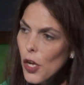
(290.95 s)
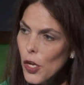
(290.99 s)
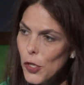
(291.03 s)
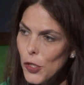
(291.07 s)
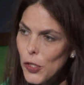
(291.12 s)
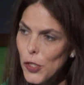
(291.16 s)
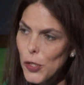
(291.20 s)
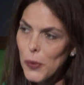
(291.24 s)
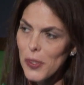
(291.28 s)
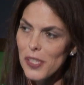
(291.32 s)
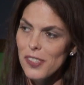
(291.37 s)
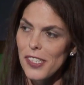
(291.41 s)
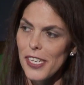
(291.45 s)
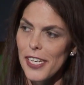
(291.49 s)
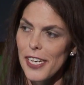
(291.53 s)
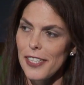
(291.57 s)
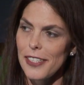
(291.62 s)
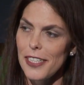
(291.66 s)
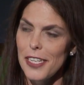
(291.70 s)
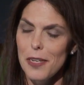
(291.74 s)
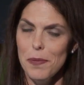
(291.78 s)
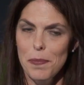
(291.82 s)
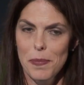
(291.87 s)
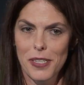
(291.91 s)

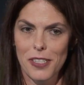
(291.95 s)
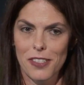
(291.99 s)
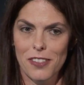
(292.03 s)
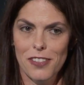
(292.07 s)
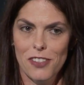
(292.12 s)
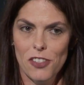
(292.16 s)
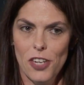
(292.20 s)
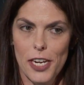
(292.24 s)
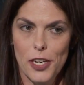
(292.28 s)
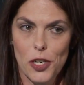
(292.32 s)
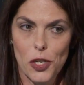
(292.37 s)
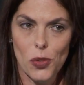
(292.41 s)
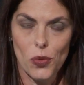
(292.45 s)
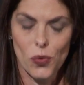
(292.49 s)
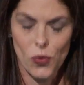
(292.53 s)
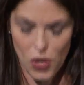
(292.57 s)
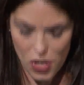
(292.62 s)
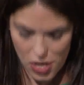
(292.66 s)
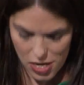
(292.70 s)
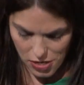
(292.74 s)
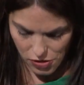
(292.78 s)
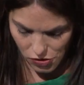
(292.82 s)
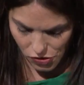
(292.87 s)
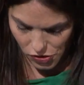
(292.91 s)
USAID Administrator
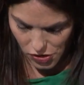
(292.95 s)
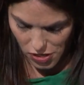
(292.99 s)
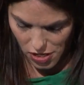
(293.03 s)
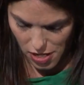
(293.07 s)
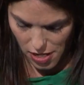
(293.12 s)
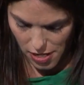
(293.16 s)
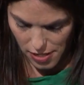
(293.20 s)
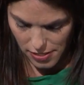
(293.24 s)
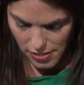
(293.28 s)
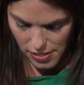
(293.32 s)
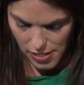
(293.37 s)
Raj Shah.